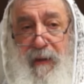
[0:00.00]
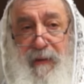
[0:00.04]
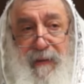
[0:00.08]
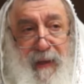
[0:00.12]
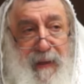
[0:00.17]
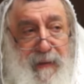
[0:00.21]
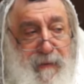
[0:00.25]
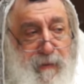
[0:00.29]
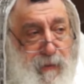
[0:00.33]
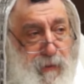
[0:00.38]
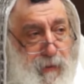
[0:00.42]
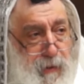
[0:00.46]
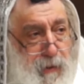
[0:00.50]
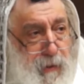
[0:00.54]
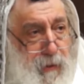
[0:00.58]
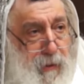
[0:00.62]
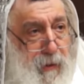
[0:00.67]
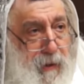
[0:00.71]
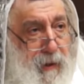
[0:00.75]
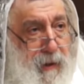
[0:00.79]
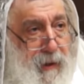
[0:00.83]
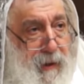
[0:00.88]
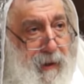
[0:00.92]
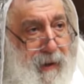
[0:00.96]
that,
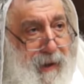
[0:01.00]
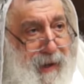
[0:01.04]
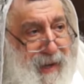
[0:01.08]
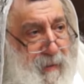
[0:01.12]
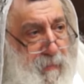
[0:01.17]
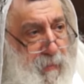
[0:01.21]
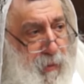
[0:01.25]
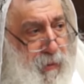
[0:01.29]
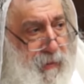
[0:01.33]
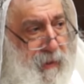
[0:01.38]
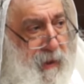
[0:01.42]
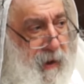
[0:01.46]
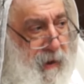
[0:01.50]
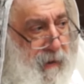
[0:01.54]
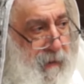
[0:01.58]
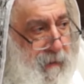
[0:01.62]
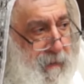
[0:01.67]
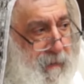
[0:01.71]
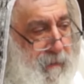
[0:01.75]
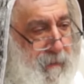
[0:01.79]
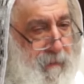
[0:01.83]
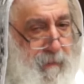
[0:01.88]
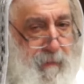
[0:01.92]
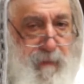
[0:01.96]
Emunah,
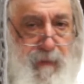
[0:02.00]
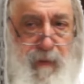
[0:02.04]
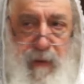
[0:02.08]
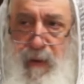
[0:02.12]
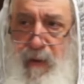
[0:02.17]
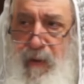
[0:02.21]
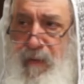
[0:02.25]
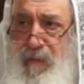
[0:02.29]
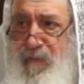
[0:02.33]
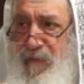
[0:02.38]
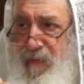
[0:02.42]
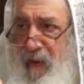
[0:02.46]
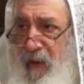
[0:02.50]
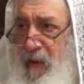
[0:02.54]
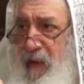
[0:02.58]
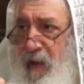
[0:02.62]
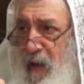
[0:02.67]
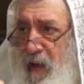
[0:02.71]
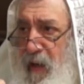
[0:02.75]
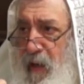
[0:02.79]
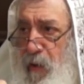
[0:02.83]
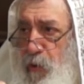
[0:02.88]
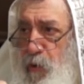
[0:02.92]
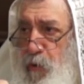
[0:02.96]
faith
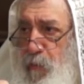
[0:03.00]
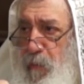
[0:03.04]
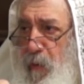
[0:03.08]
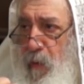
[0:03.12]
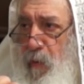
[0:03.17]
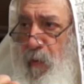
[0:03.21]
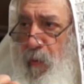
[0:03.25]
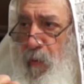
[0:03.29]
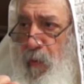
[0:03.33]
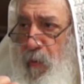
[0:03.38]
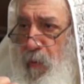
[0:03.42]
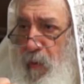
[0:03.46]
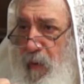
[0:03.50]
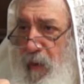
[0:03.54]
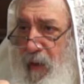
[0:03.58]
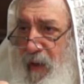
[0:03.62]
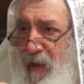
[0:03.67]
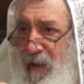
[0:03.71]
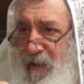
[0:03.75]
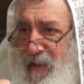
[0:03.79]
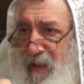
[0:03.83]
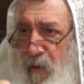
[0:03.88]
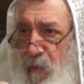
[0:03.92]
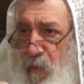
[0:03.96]
in HaKadosh Baruch Hu,
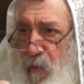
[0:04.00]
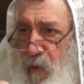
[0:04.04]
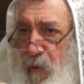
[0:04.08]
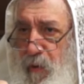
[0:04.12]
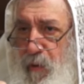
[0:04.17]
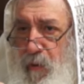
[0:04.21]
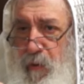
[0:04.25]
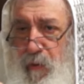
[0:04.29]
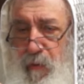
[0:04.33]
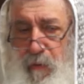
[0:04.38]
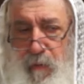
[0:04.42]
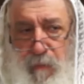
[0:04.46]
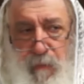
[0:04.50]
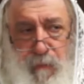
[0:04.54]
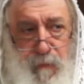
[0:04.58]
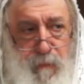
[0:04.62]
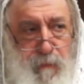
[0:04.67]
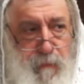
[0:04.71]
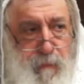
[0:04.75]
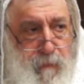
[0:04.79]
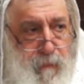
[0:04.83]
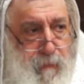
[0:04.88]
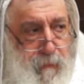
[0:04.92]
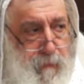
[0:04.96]
it's a work.
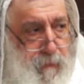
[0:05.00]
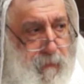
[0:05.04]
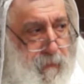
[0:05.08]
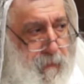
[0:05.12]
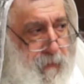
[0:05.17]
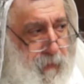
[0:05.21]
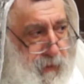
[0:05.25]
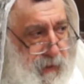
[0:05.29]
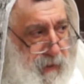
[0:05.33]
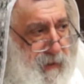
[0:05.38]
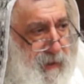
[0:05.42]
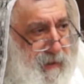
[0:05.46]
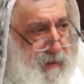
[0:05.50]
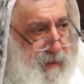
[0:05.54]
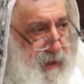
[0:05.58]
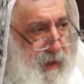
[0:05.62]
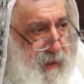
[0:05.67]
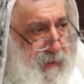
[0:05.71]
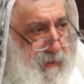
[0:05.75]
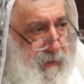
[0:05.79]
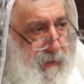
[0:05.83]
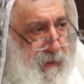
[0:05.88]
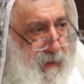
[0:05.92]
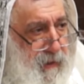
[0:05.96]

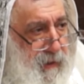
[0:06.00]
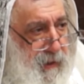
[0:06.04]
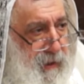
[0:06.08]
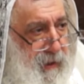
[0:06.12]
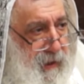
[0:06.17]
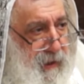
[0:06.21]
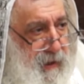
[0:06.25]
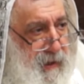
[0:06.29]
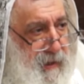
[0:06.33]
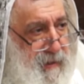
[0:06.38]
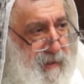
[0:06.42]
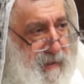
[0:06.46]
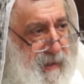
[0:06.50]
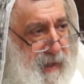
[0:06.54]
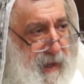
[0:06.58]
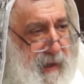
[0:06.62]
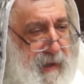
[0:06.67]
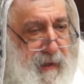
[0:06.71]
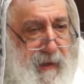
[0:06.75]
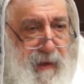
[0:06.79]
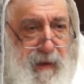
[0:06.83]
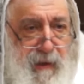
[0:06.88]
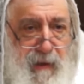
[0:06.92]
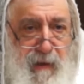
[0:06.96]
Understand? It's
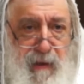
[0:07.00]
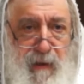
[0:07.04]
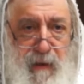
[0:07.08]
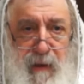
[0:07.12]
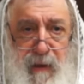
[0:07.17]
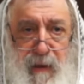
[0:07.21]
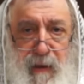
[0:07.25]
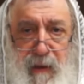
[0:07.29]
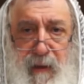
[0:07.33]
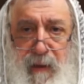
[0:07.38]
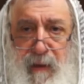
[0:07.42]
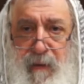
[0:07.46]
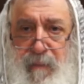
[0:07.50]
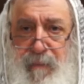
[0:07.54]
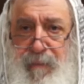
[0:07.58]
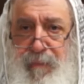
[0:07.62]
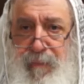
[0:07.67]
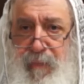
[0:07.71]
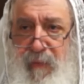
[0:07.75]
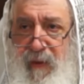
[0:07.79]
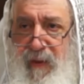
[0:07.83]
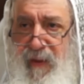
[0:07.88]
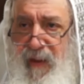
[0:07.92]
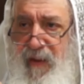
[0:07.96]
like a
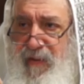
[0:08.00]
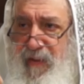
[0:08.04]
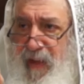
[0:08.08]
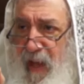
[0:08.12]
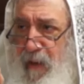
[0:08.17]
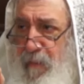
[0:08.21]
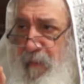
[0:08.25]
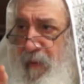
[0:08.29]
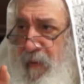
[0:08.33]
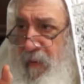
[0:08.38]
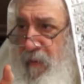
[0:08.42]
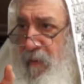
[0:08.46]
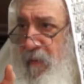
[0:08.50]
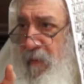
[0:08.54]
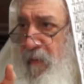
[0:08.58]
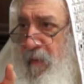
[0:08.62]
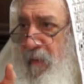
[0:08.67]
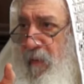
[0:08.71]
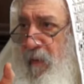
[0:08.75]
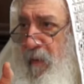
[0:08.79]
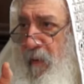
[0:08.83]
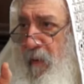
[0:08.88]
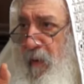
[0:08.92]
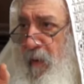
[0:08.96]
diamond.
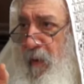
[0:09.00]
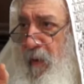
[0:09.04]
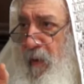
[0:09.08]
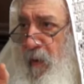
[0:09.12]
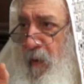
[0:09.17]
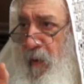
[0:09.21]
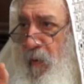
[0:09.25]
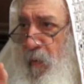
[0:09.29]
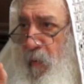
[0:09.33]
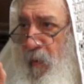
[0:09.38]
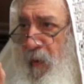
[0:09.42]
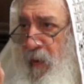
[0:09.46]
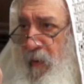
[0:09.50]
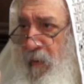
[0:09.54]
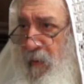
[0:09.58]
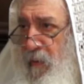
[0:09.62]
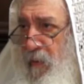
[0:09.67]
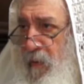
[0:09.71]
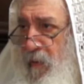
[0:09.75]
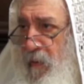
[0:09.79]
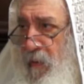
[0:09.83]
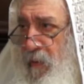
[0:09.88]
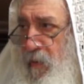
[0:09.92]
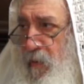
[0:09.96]

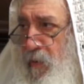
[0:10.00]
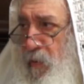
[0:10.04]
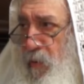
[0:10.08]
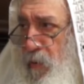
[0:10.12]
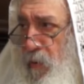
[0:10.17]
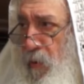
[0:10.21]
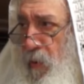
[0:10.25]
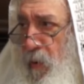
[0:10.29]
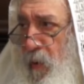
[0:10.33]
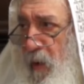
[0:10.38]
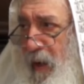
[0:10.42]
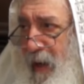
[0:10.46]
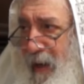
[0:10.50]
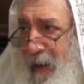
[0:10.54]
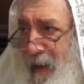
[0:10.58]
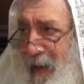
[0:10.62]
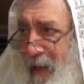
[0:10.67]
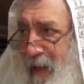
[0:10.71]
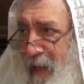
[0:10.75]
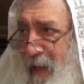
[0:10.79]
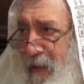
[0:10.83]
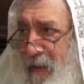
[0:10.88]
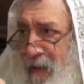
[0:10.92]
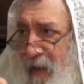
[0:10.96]
To know a
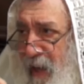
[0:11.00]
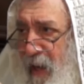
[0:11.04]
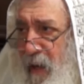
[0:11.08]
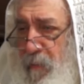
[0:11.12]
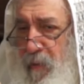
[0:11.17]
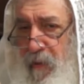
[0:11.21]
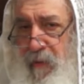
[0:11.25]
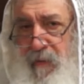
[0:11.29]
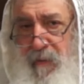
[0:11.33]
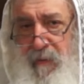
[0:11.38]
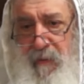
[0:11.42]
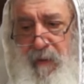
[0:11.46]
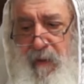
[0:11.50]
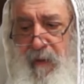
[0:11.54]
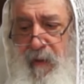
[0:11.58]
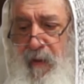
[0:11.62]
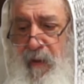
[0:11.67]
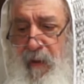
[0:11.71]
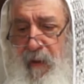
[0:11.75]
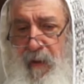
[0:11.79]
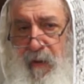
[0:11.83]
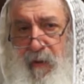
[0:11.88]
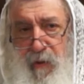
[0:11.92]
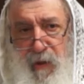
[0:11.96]
clean diamond,
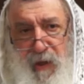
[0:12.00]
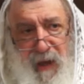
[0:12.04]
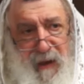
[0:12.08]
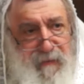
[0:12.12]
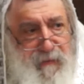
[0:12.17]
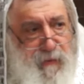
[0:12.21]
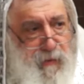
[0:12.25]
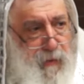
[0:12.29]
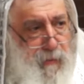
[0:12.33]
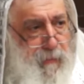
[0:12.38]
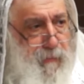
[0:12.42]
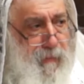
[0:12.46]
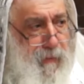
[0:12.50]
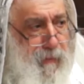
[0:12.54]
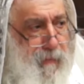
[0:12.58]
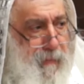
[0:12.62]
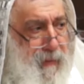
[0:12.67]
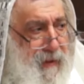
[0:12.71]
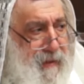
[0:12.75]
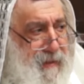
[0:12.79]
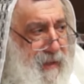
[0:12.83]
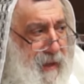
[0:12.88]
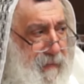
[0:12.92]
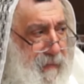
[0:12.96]
you
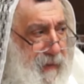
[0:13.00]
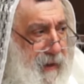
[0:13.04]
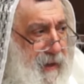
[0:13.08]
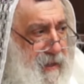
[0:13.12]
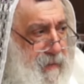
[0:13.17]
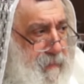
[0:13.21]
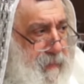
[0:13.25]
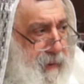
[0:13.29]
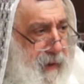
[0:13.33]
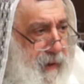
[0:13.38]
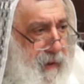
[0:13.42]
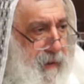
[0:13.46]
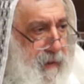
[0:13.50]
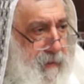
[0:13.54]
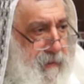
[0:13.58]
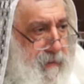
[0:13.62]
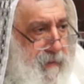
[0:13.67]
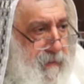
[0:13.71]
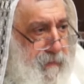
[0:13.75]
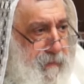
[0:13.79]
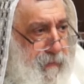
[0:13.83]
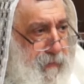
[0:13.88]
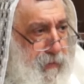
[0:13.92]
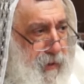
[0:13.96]
must have
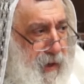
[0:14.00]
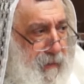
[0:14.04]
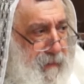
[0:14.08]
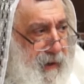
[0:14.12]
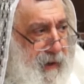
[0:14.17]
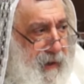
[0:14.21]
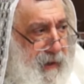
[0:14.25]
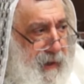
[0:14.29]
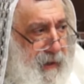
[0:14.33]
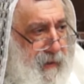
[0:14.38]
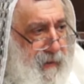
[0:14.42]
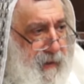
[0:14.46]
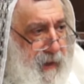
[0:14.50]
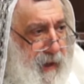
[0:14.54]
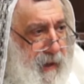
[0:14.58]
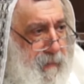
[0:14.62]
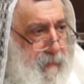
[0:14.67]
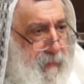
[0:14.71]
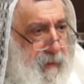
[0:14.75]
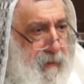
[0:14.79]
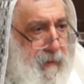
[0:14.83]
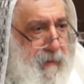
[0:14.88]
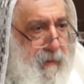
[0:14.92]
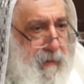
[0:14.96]
experience to have a clean diamond.